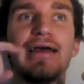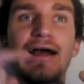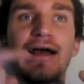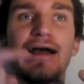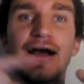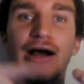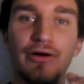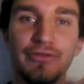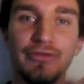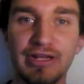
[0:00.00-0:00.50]

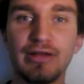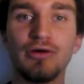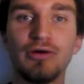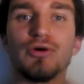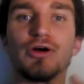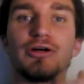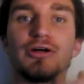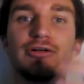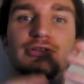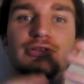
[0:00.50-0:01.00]
how the
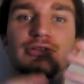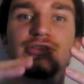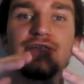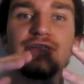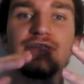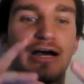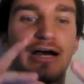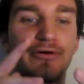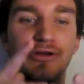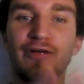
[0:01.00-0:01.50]
data
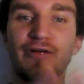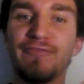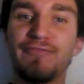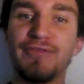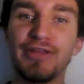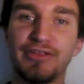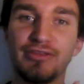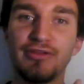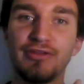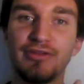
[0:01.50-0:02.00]
works, how it all
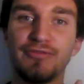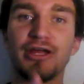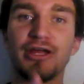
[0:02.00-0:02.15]
fits